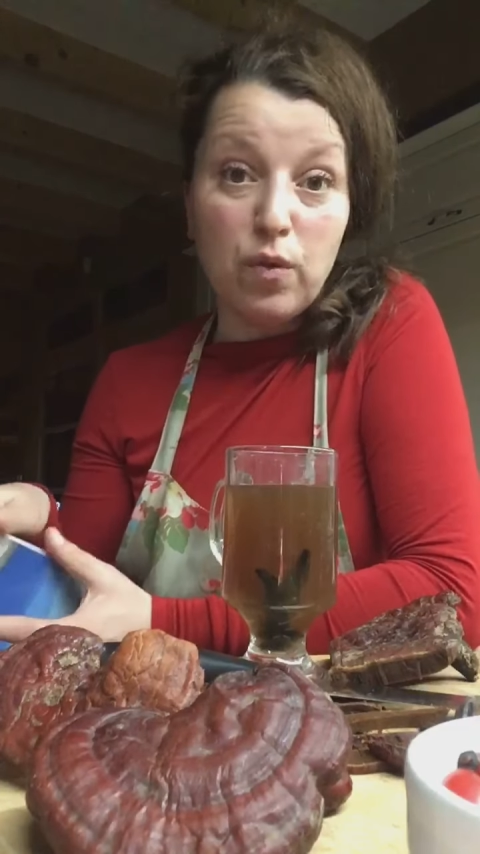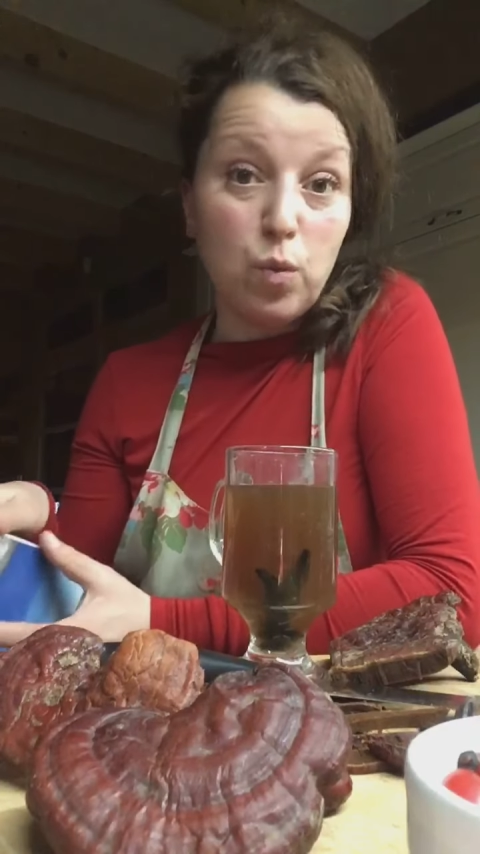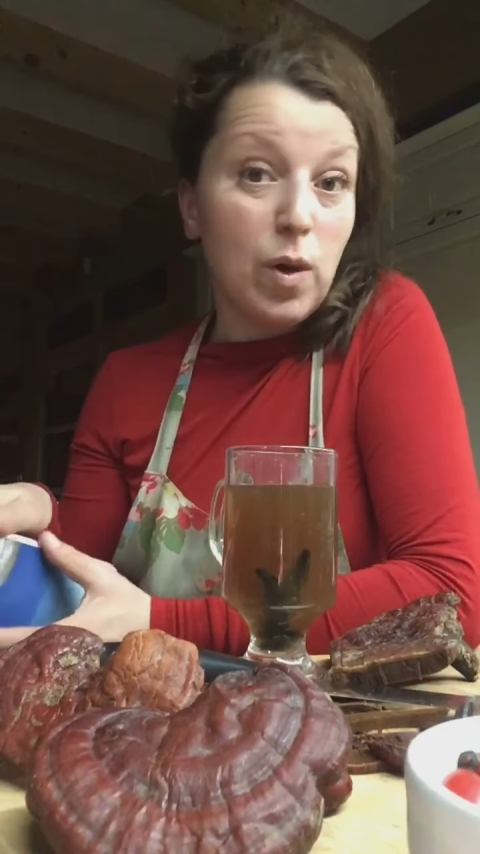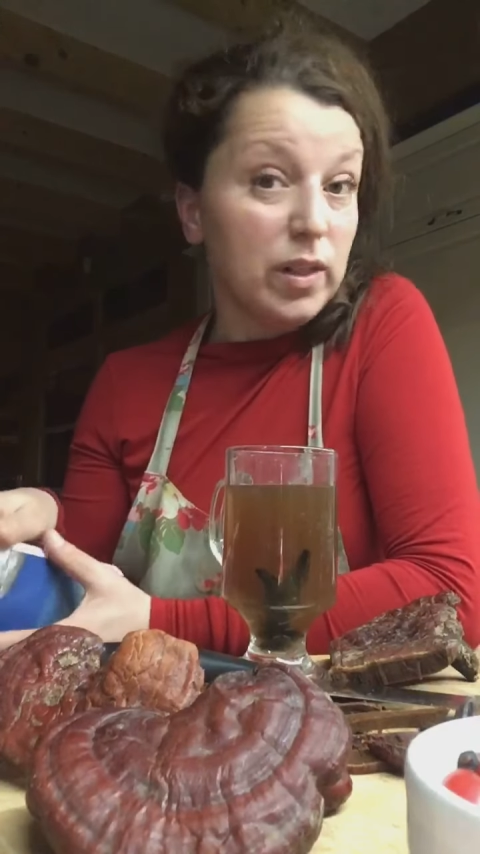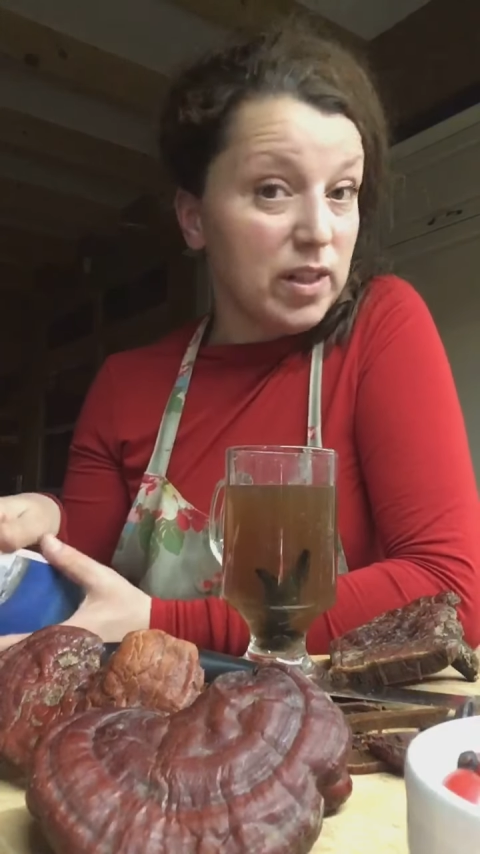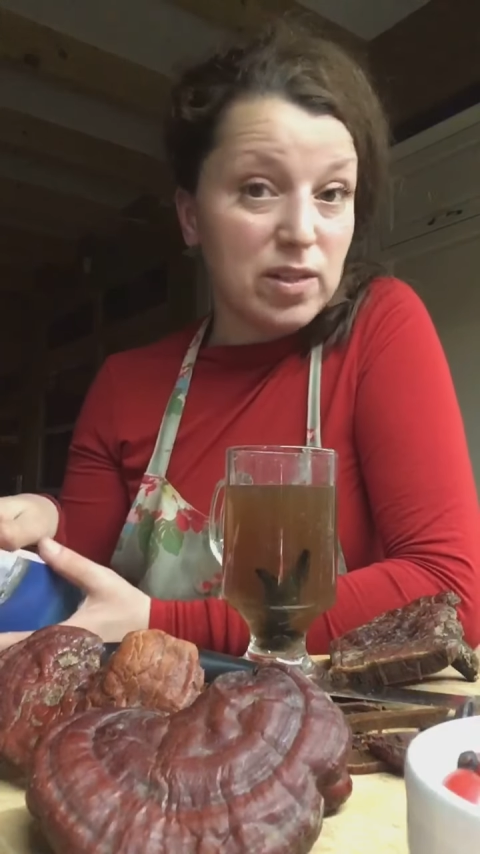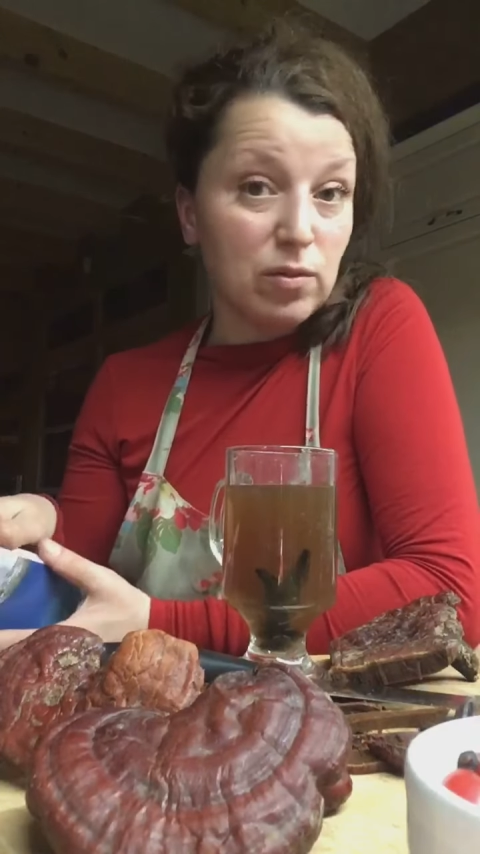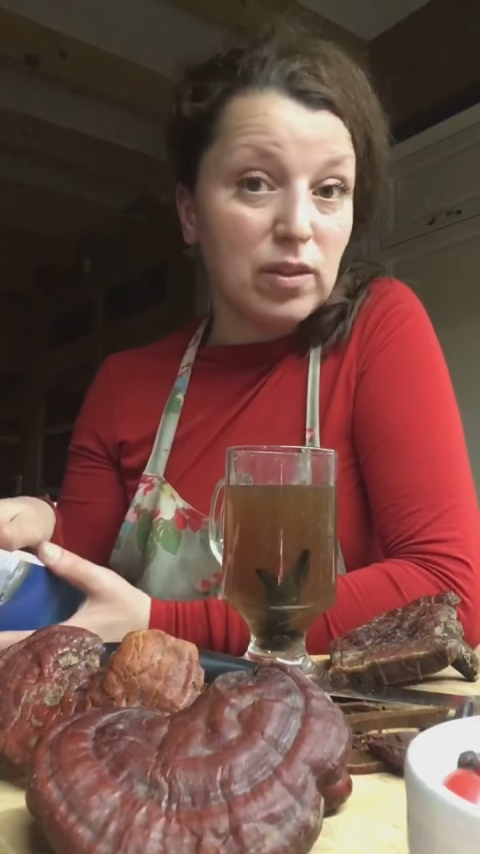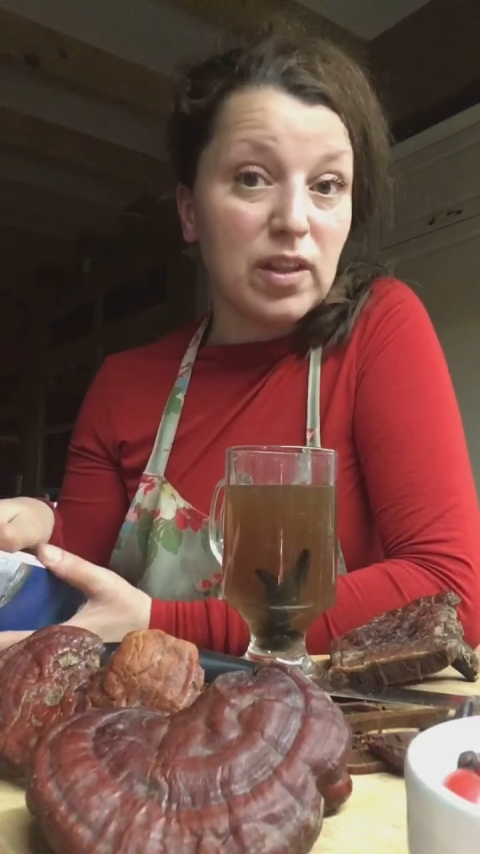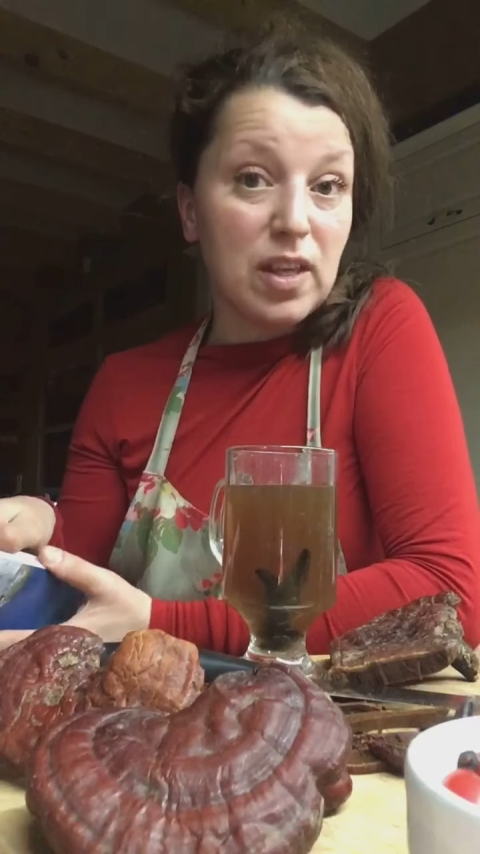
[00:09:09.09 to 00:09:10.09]
one is
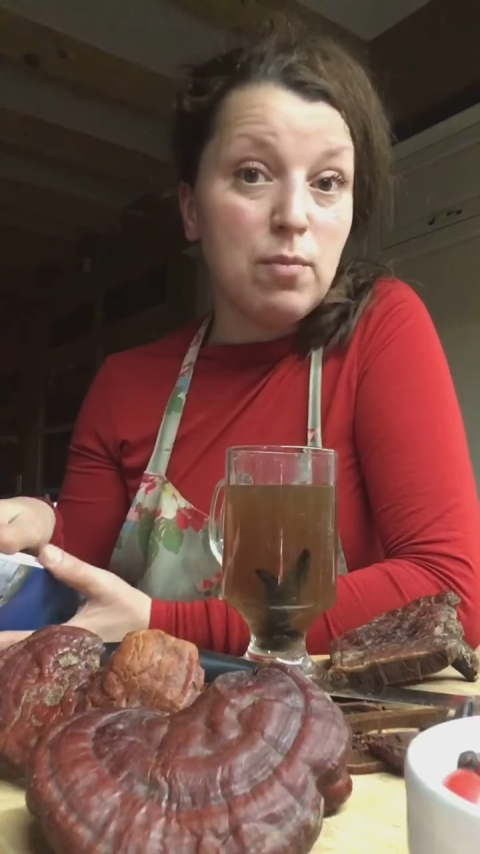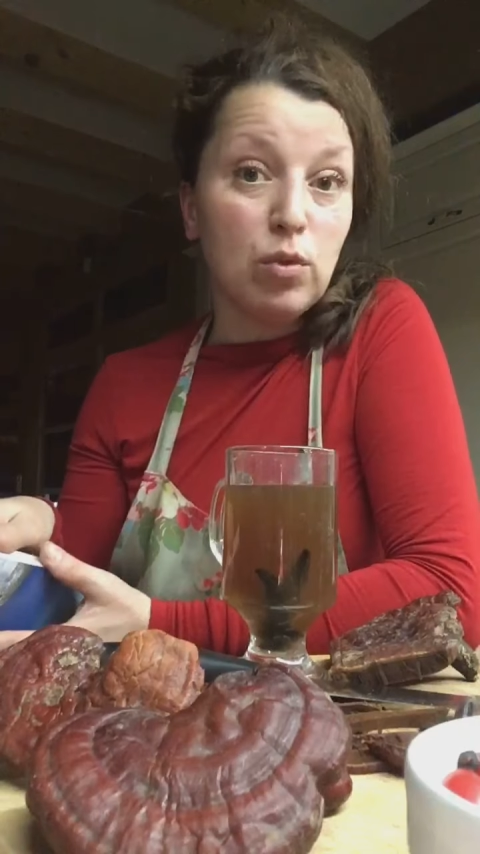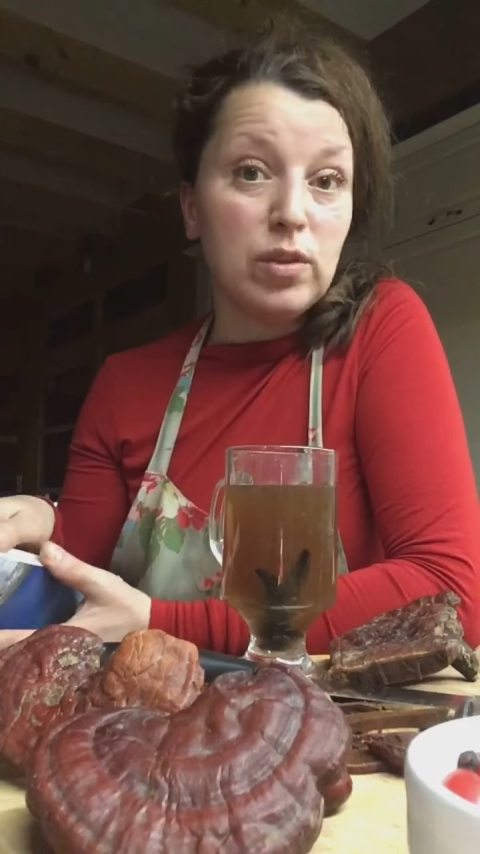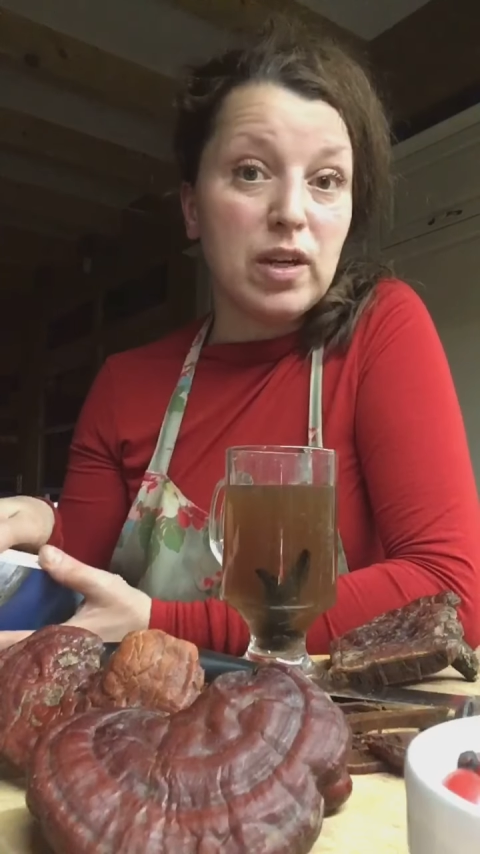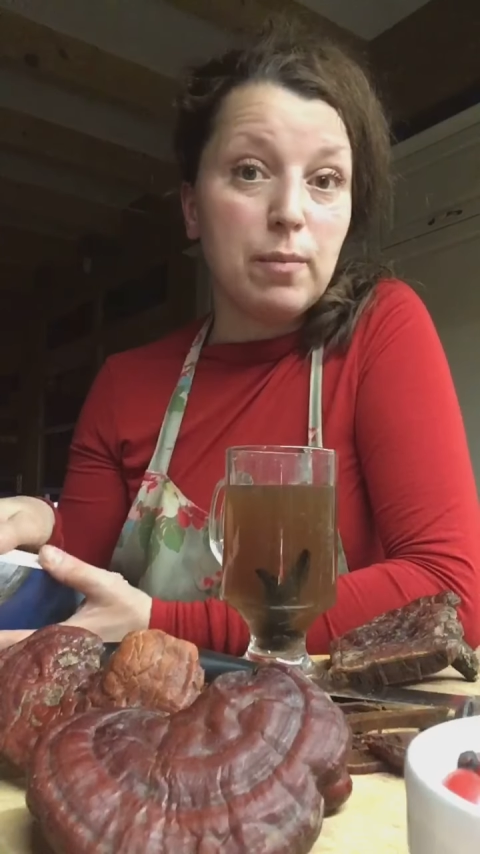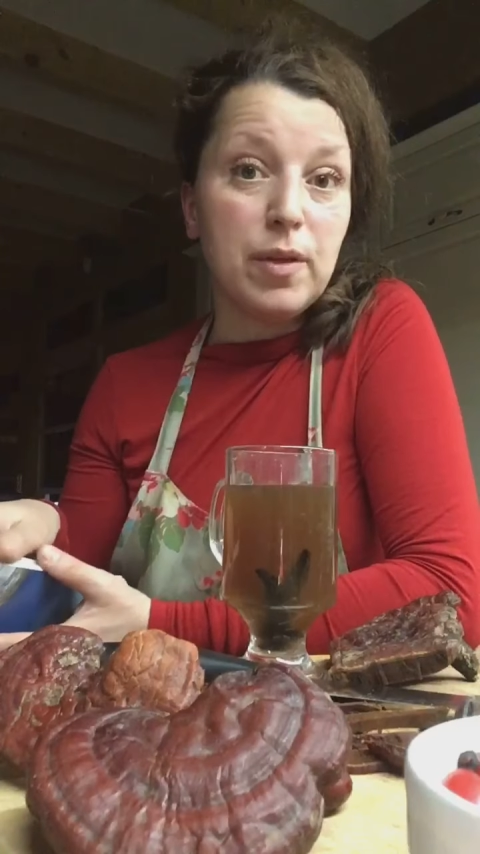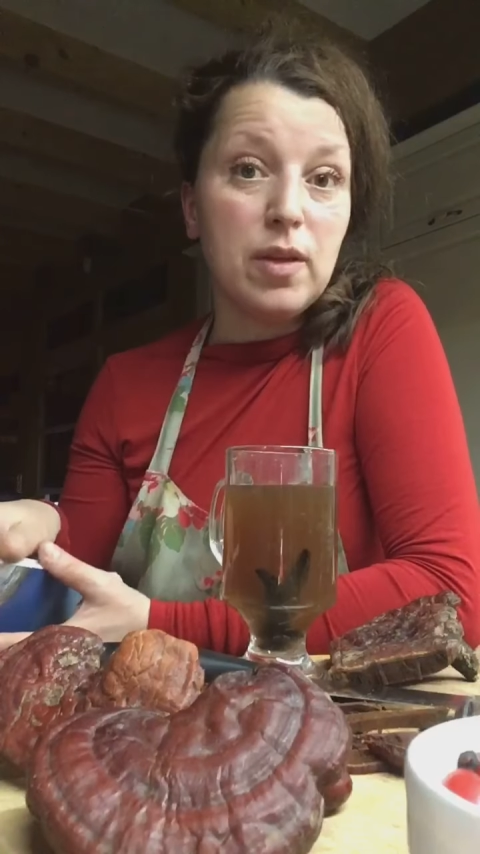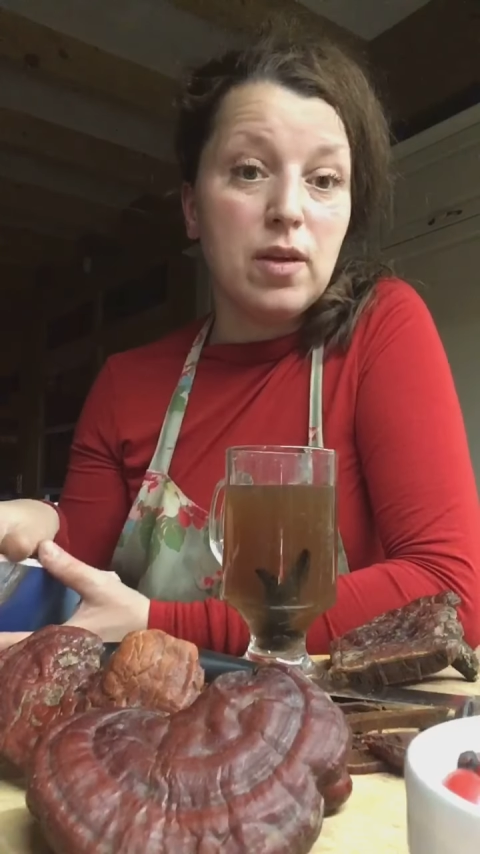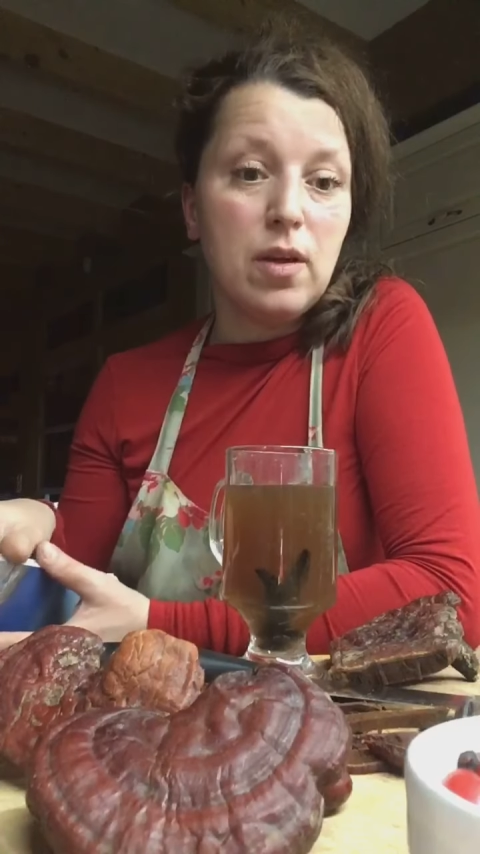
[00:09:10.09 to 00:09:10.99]
on the chemotherapy,